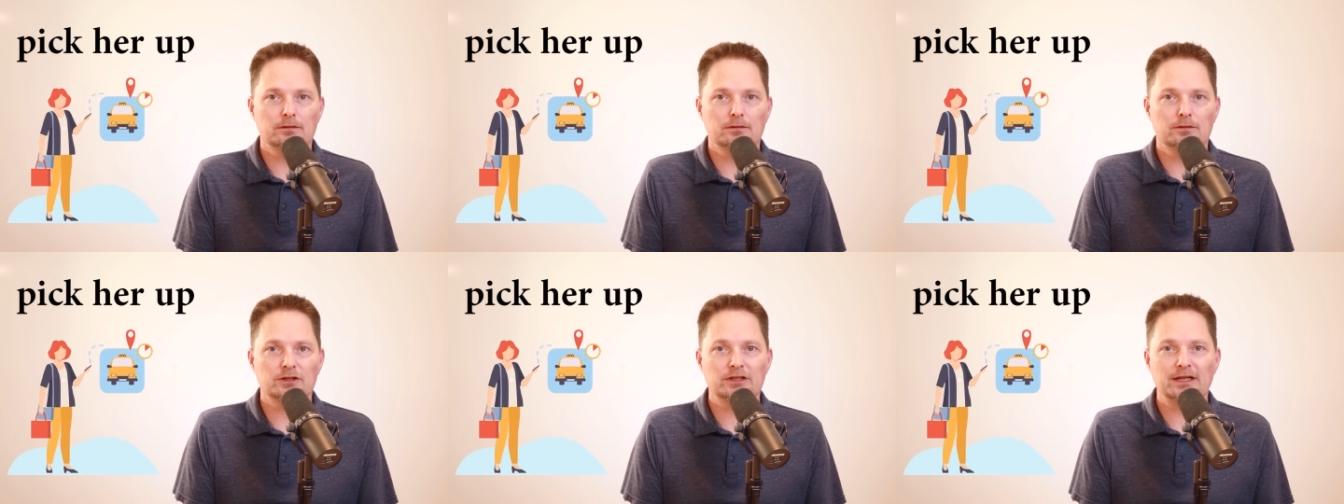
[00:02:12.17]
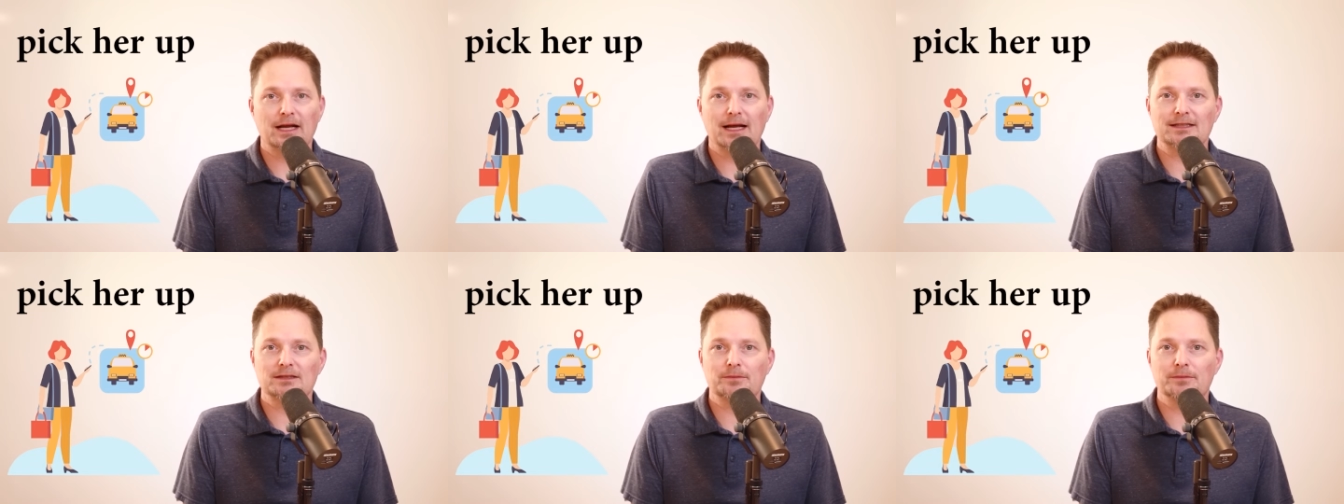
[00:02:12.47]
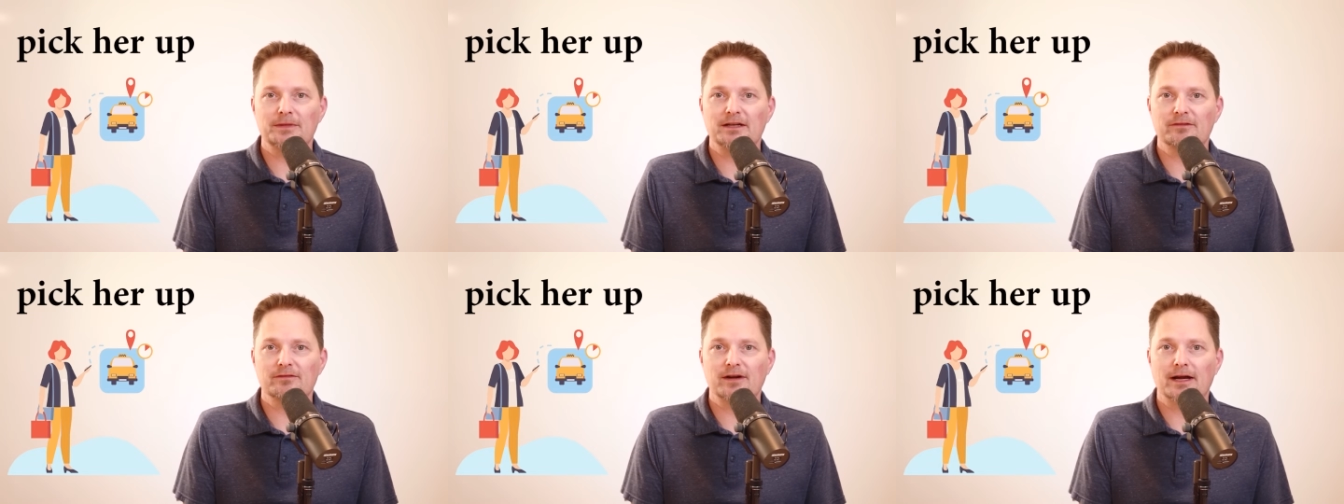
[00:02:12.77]
She asked
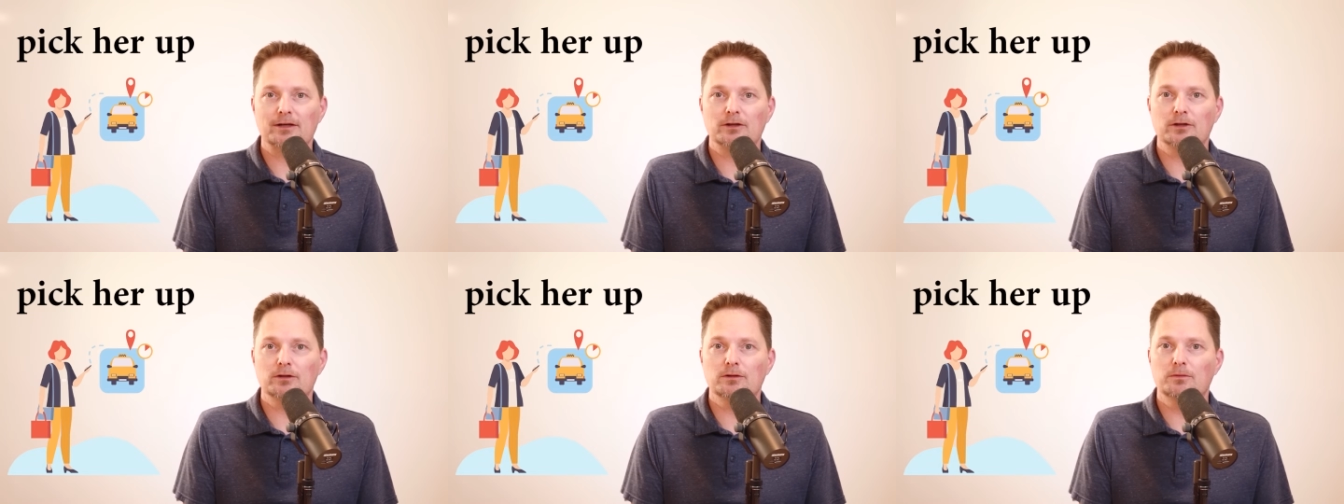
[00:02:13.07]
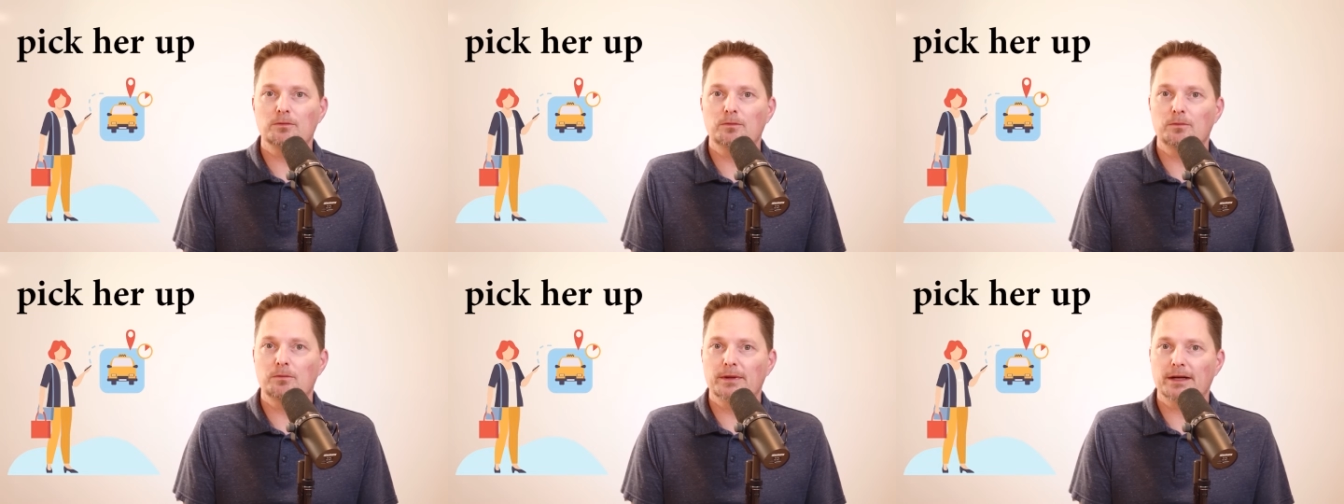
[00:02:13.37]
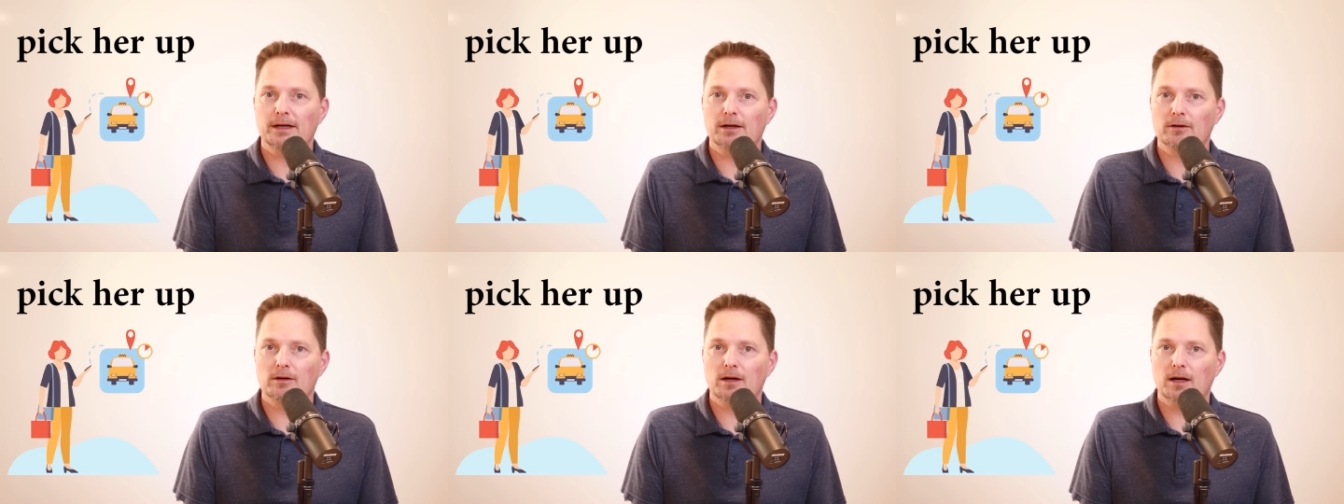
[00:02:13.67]
me if I could
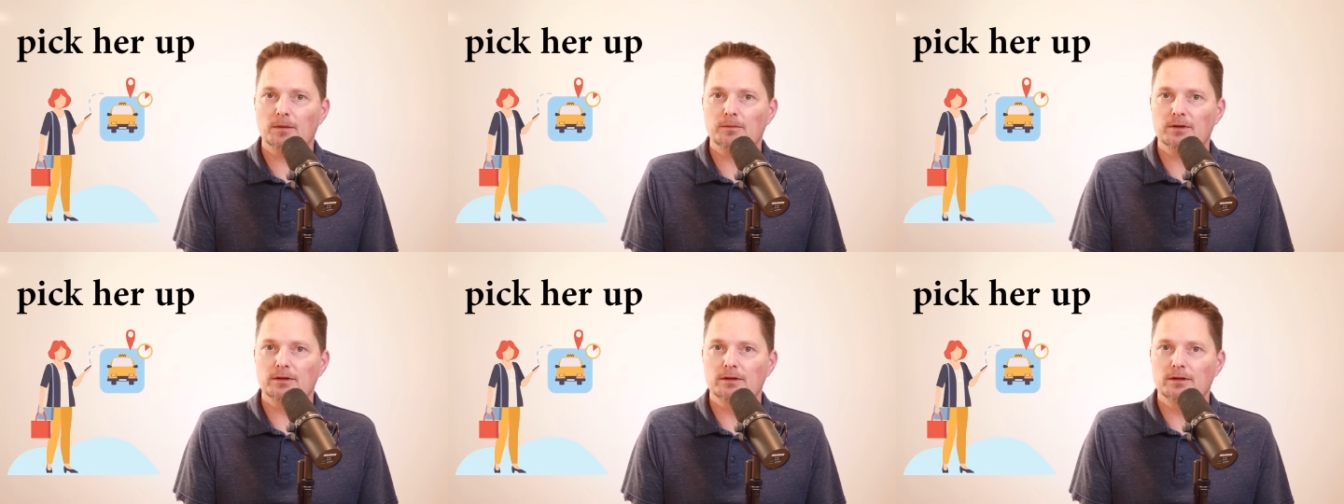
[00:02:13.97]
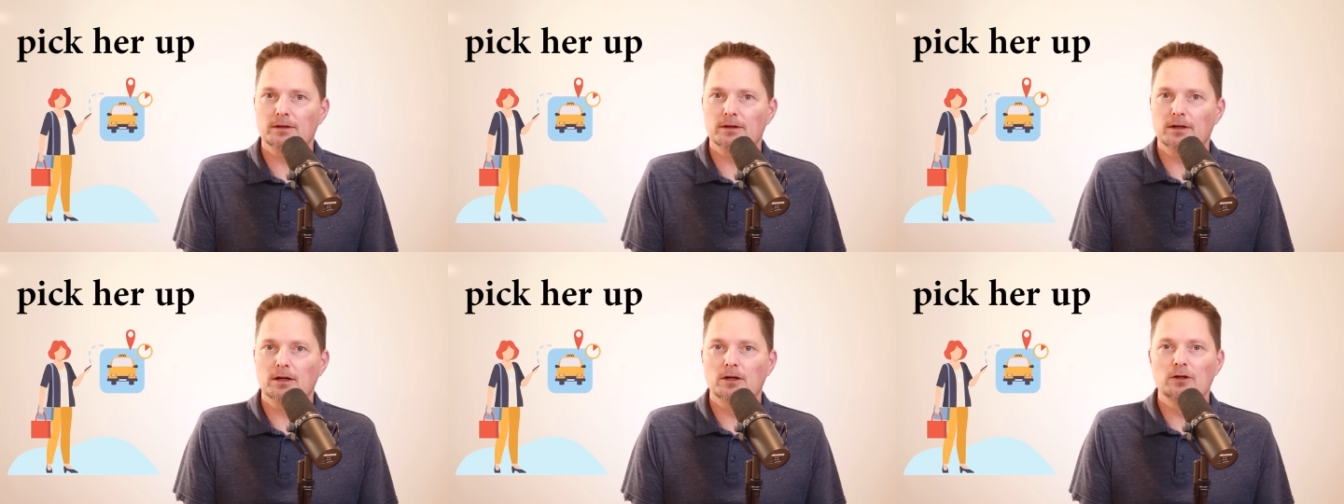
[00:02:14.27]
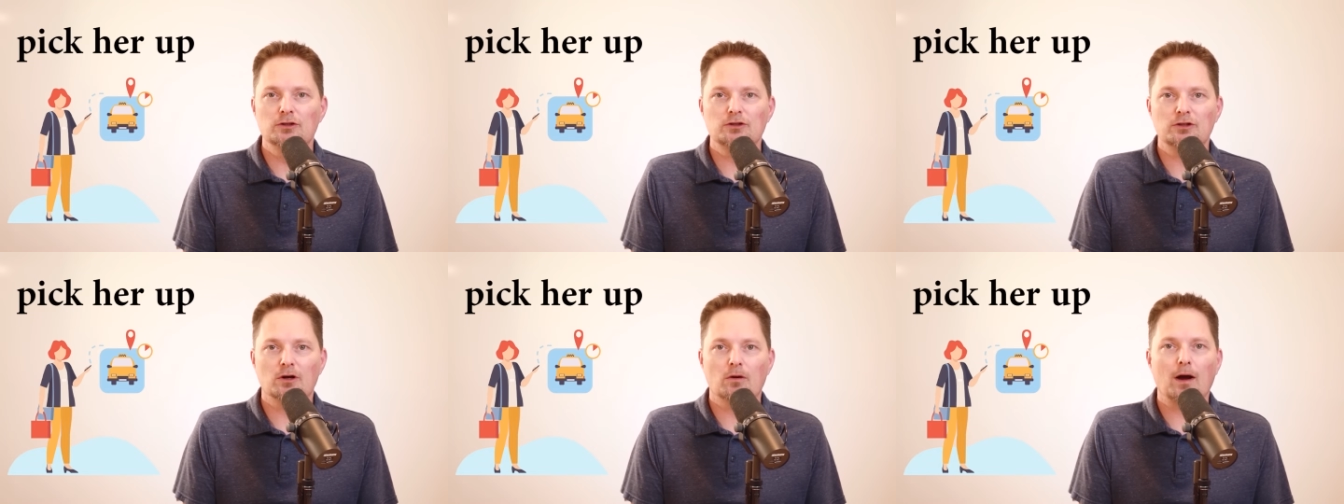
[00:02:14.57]
pick her up.
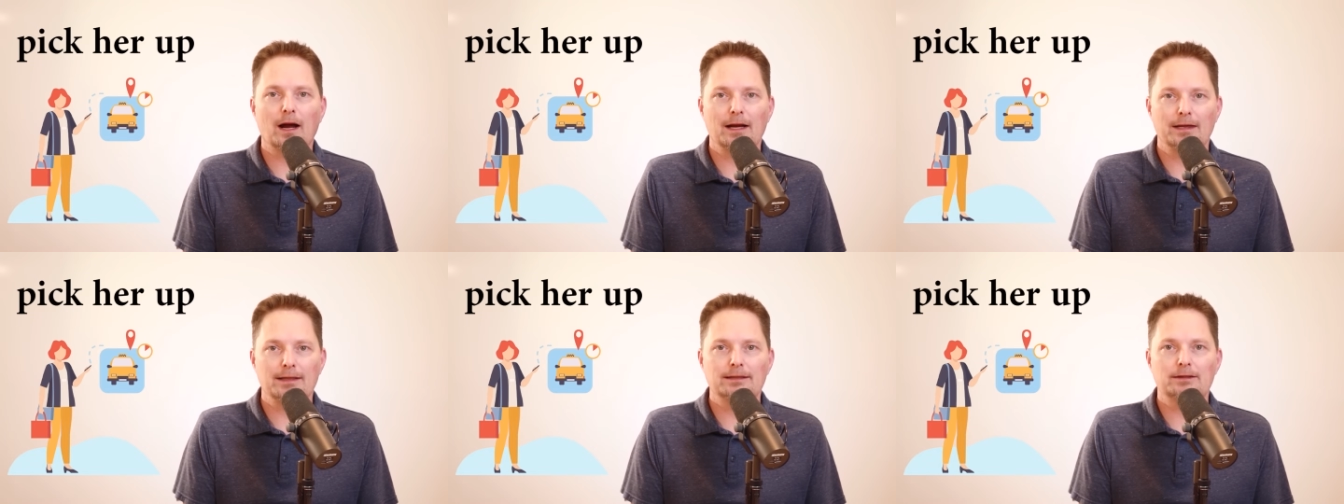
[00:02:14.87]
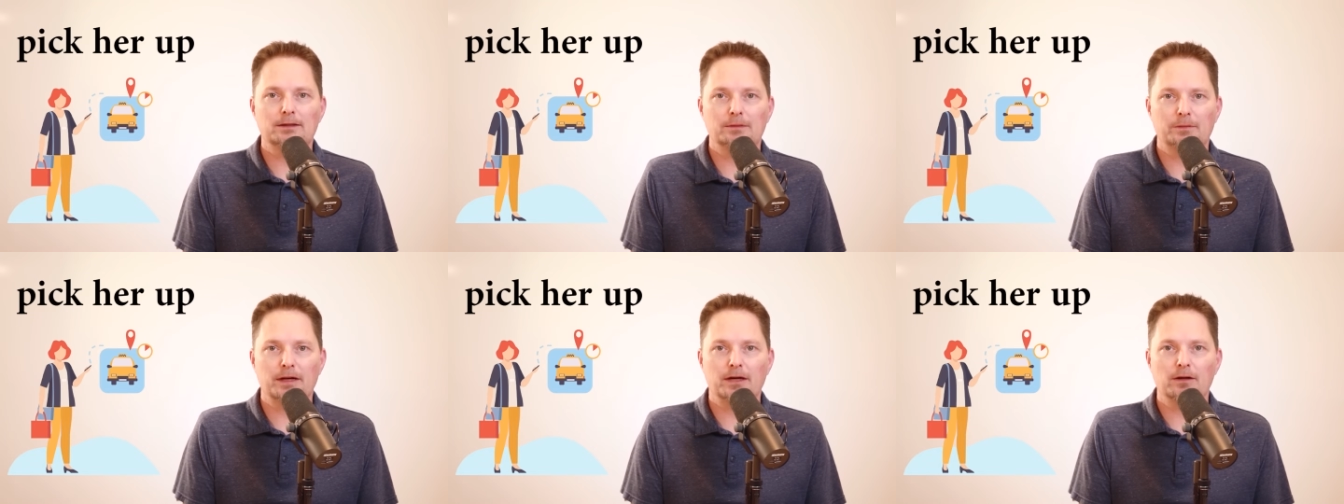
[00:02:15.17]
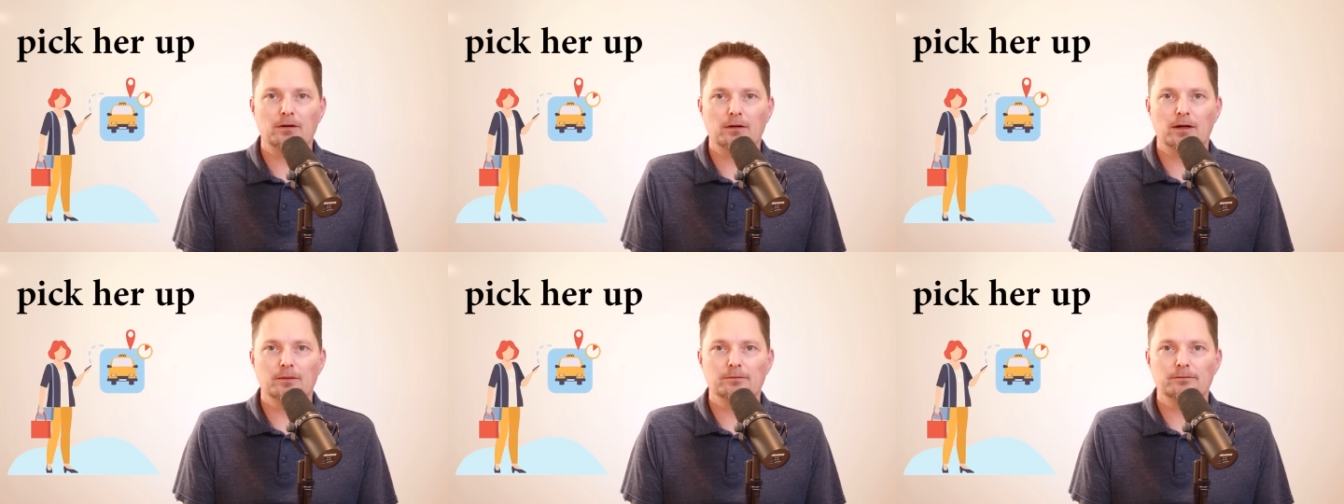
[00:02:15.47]
So I need to pick
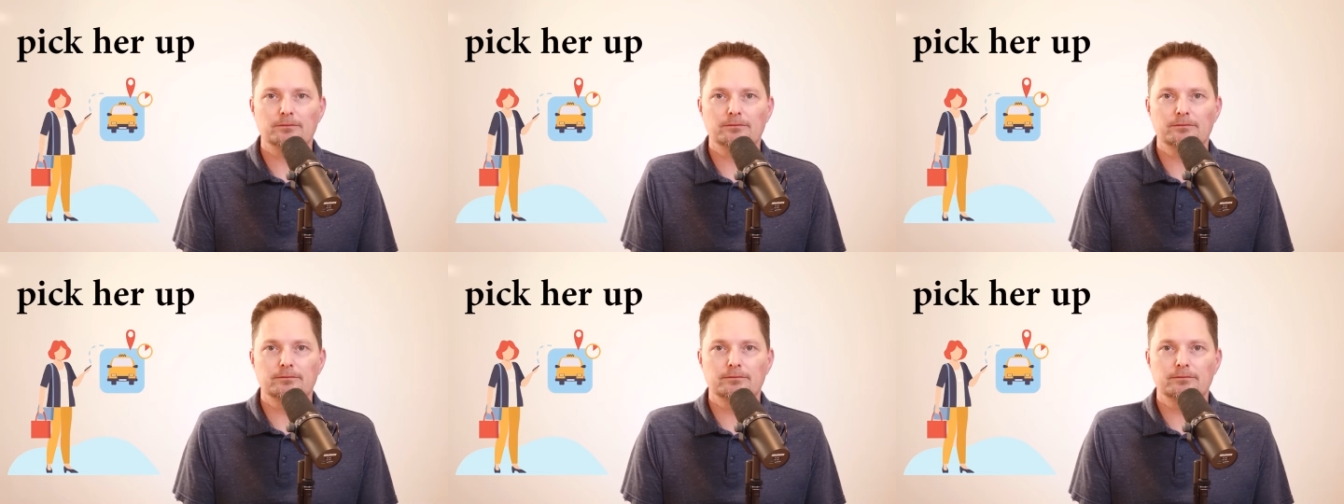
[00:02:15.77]
her up.